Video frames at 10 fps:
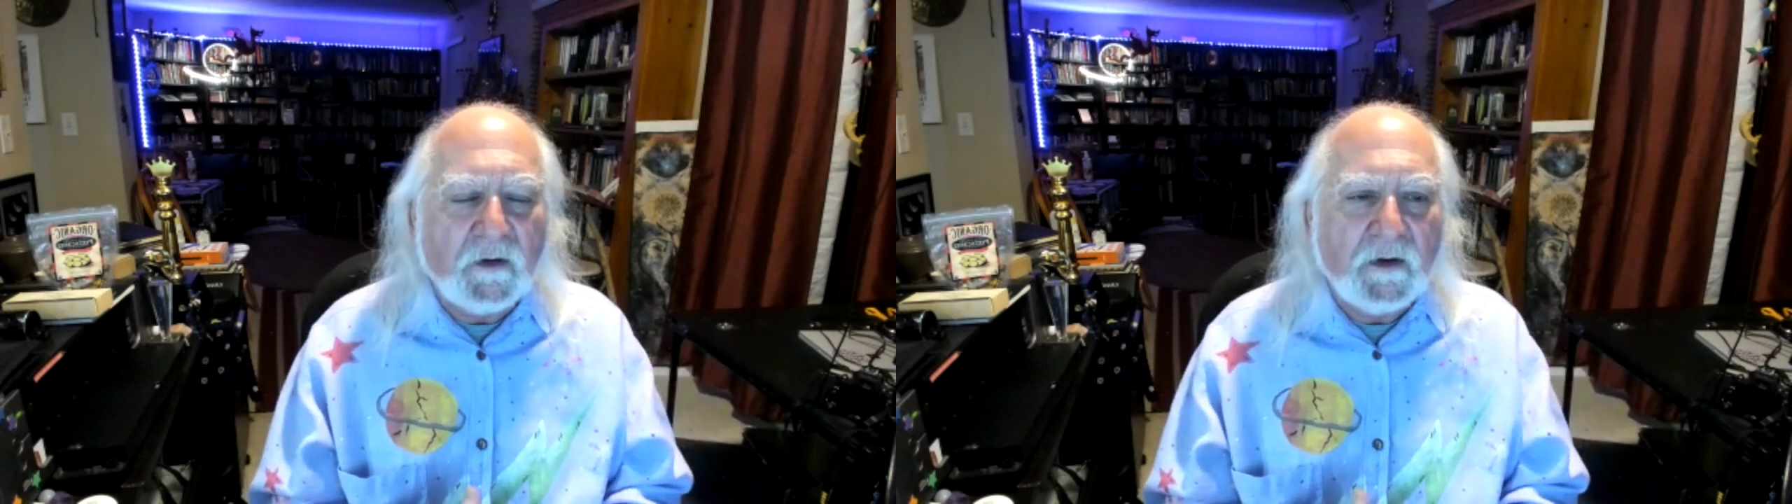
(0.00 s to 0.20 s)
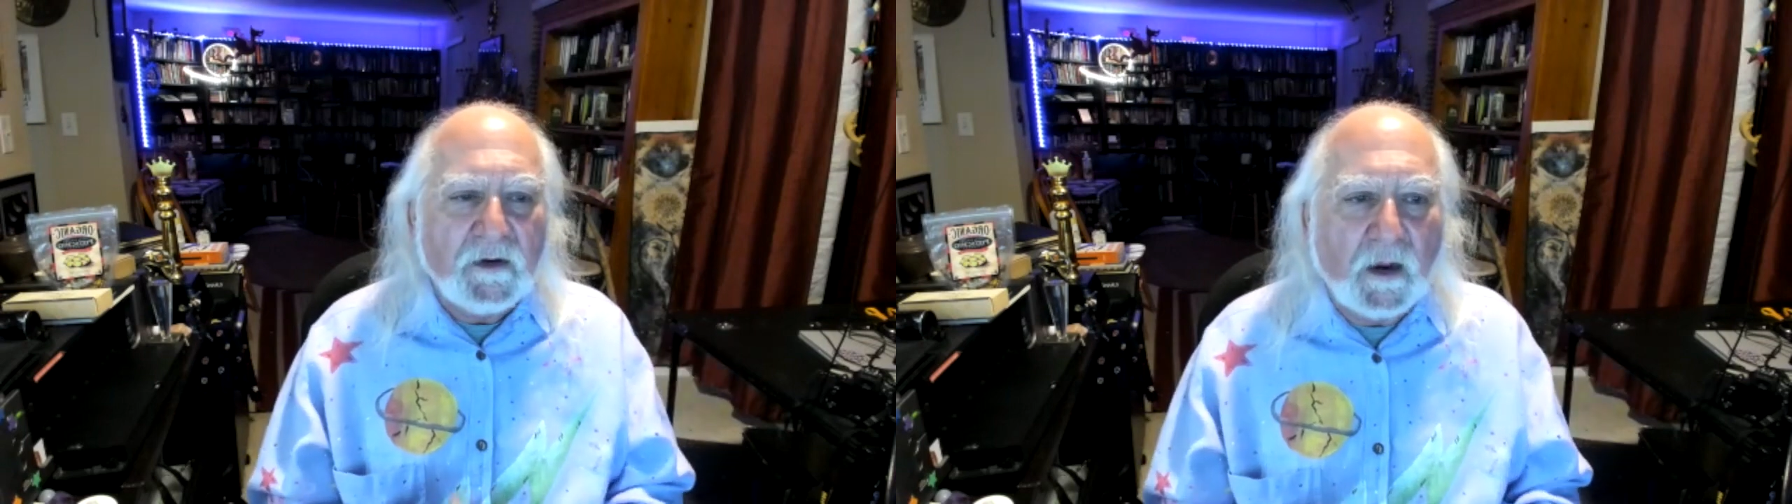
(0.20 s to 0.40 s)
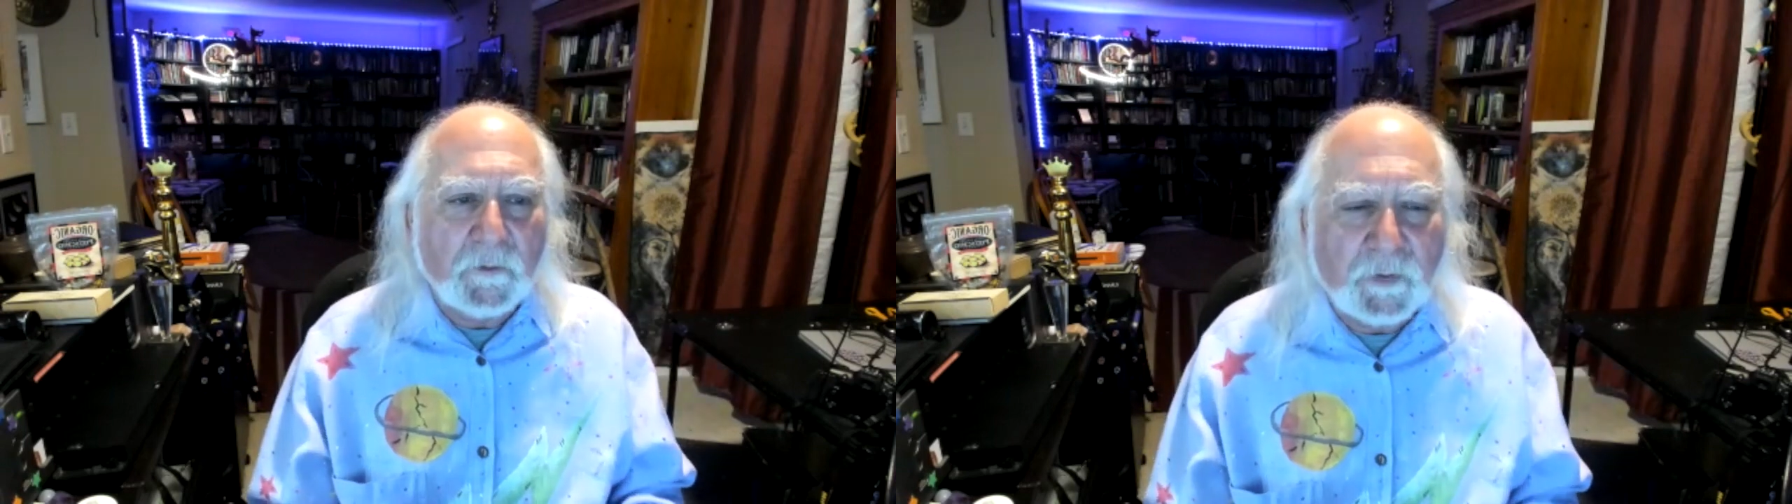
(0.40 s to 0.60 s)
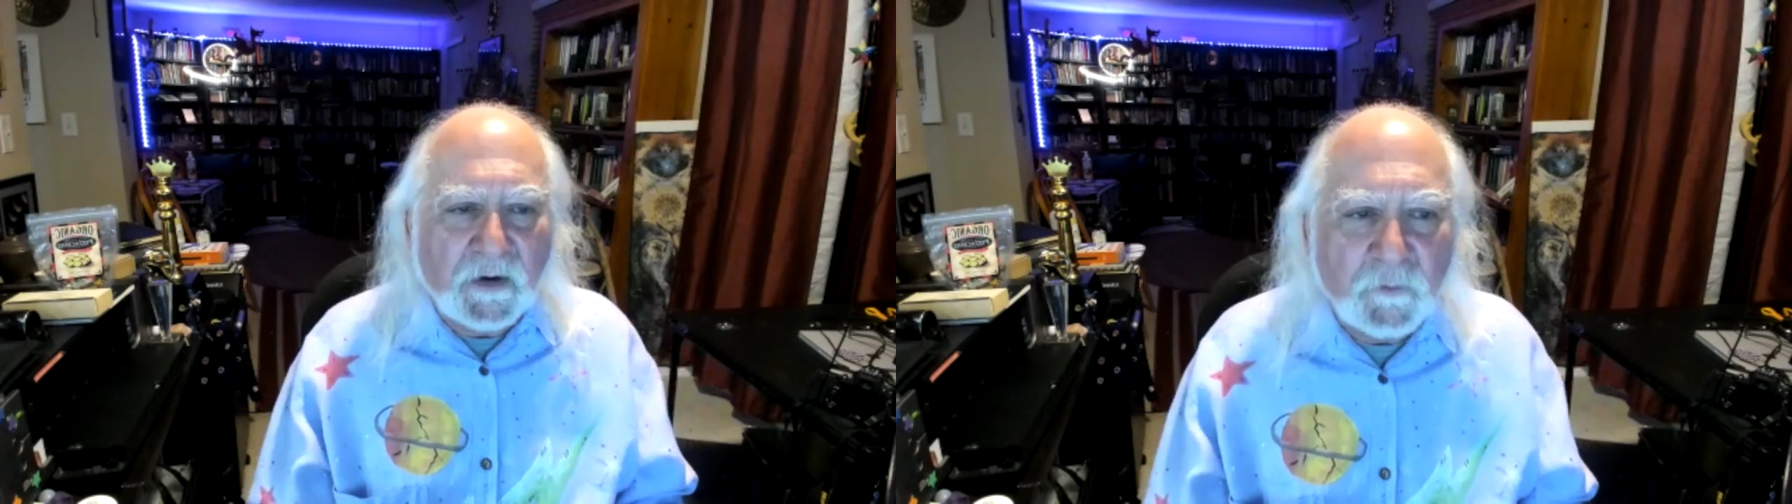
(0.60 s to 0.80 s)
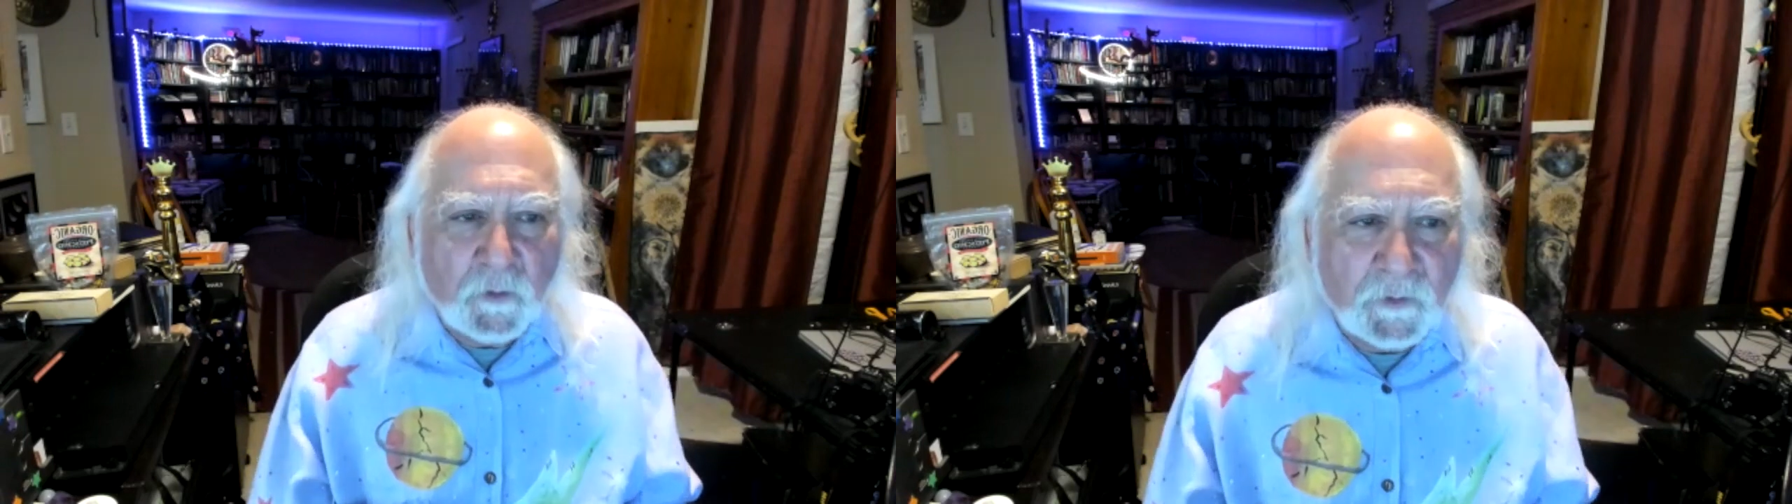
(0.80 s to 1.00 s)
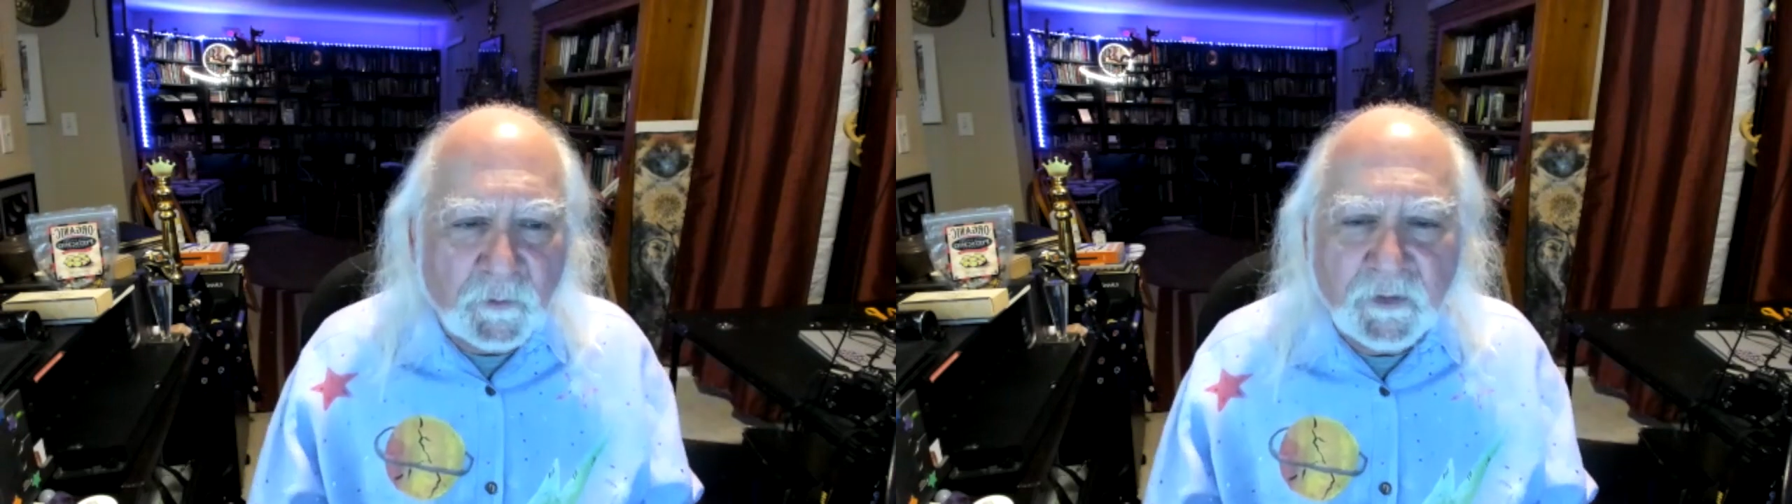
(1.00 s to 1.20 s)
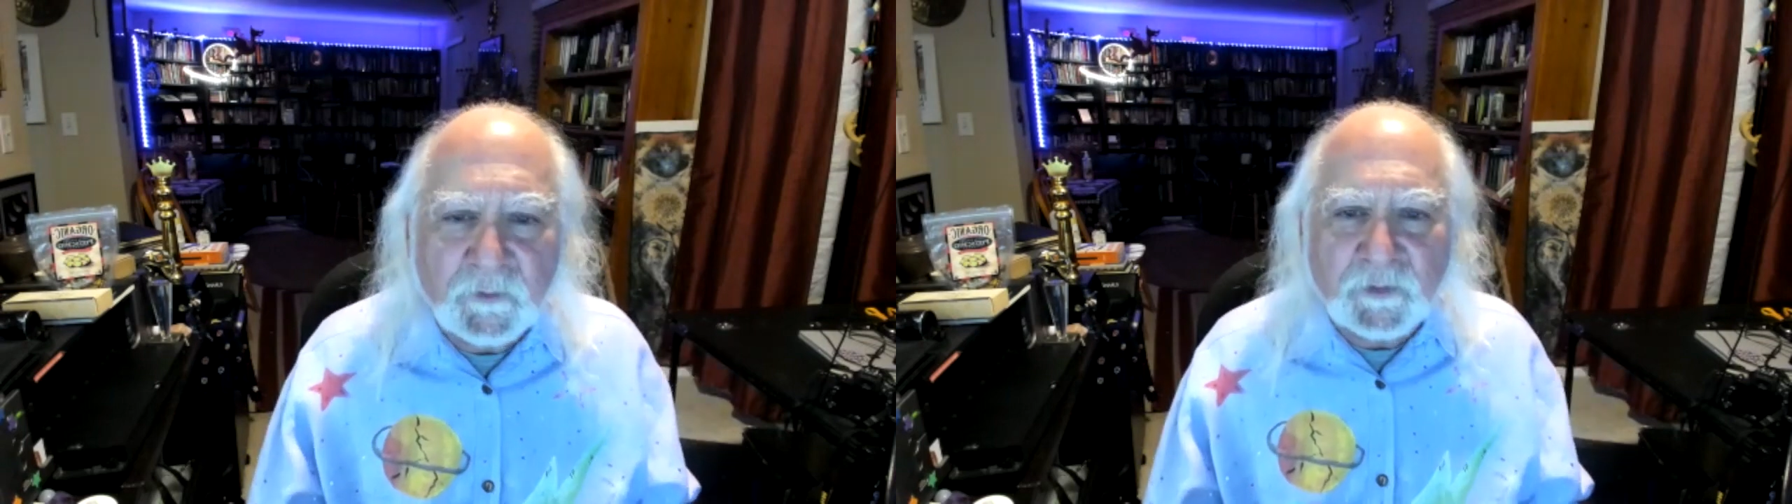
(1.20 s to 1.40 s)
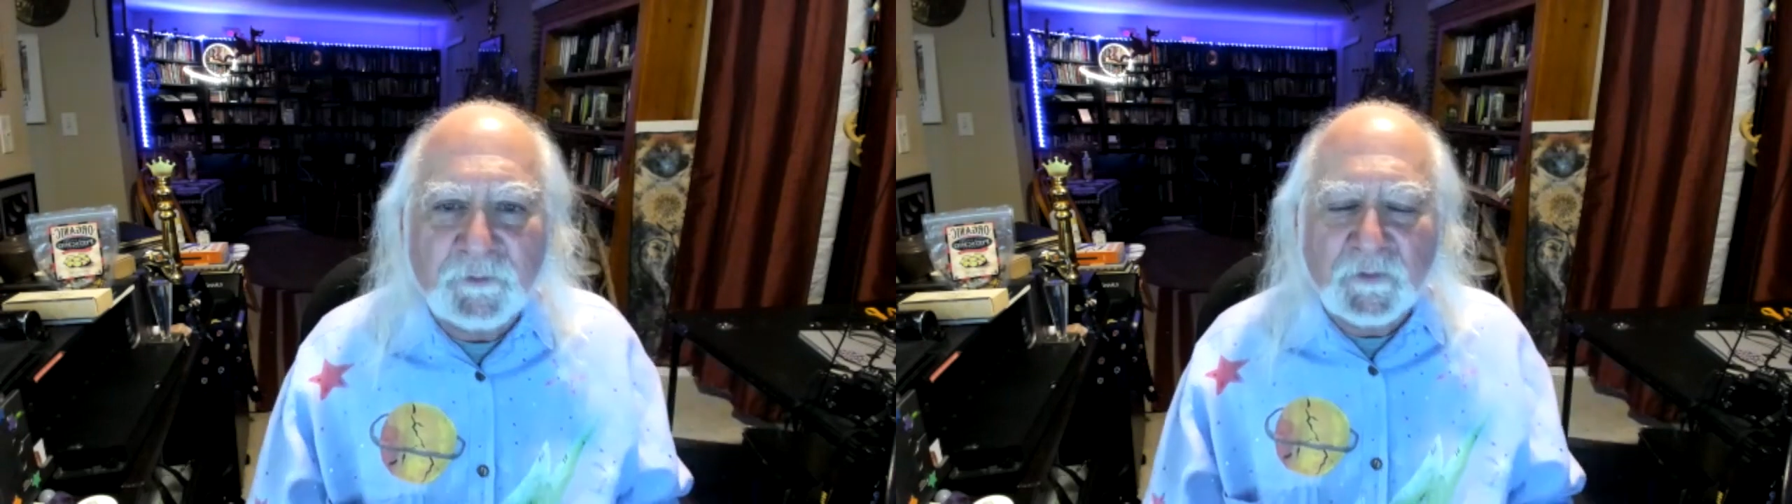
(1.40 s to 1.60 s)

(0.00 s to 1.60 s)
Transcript: not by normal people,